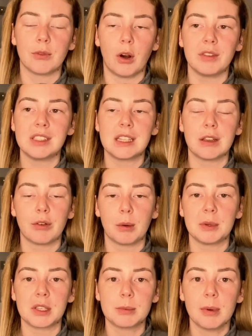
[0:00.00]
obviously from
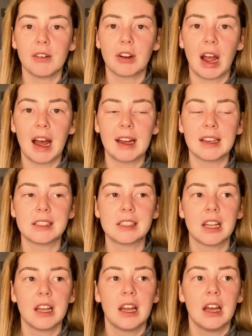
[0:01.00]
your spirit guides
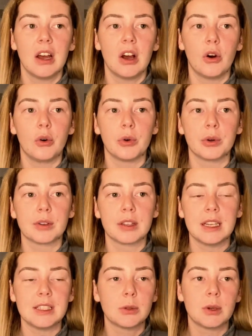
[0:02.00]
or
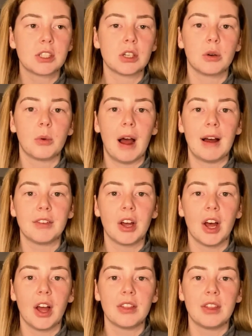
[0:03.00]
intuition or
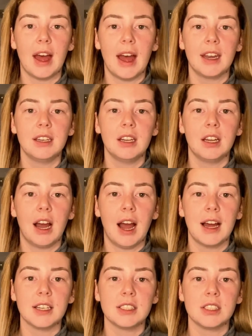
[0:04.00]
whatever, then,
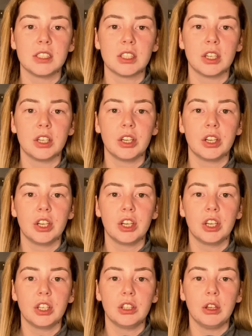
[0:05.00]
and
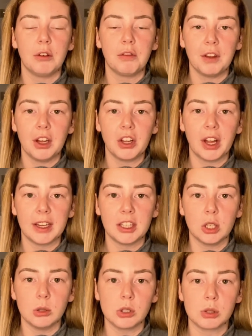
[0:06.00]
you feel like
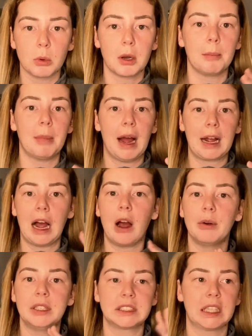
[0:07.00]
you just want to back
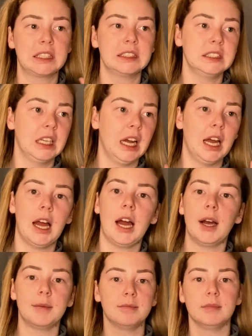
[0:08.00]
out and it's like,
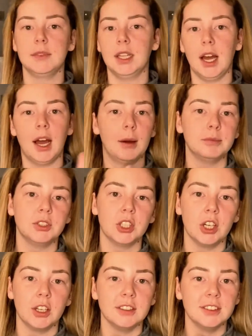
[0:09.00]
nah, I'm
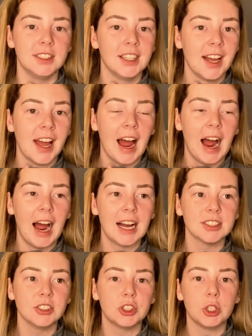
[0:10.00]
done,
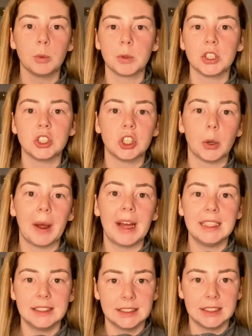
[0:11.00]
and you want to do it
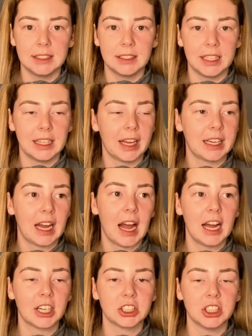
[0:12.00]
instantly, like
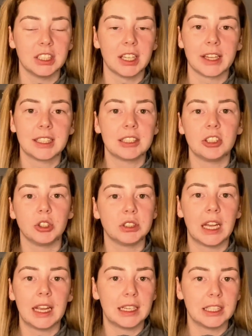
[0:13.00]
action, like you're
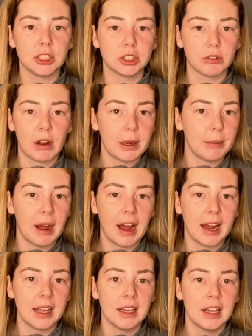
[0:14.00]
taking it straight
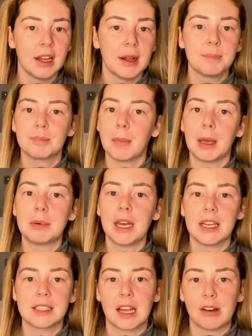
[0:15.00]
away. Maybe
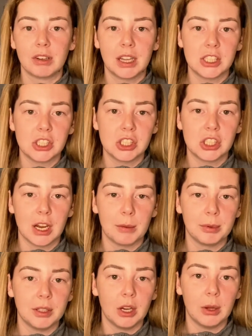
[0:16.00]
it is that
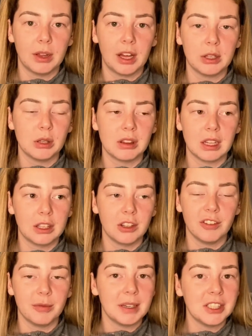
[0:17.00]
relationship, you know, that you think
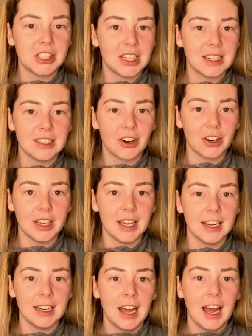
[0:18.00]
you've been cheated on
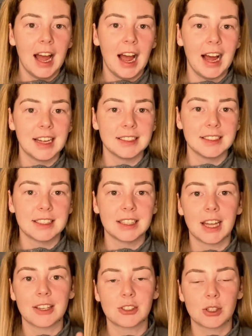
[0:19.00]
in, and
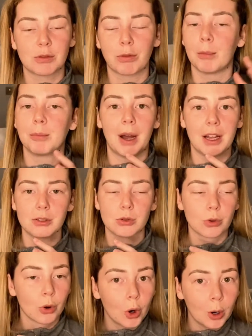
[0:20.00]
that's just from past
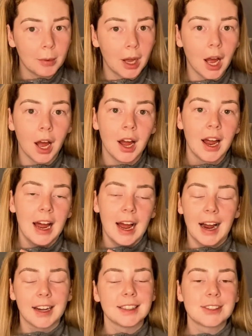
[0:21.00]
trauma,
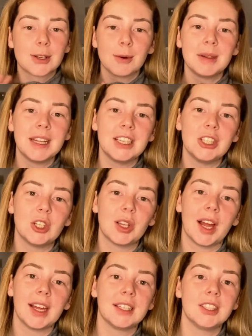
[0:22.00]
and it's coming in, you're
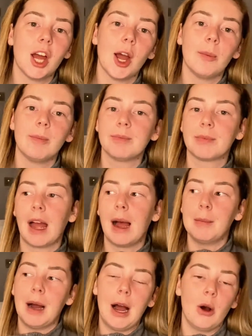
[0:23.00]
like, no,
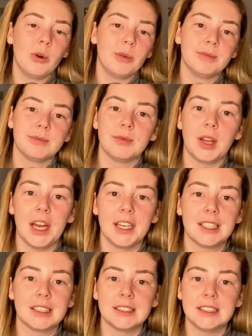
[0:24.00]
I'm out,
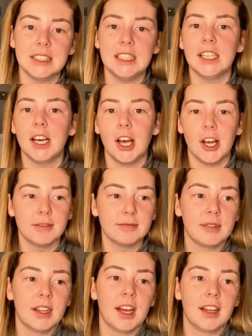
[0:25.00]
like, see ya.
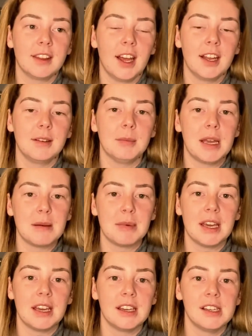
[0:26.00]
And then
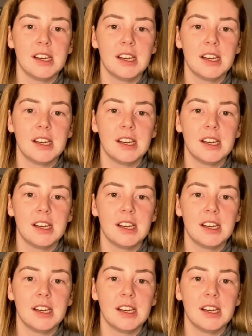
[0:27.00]
maybe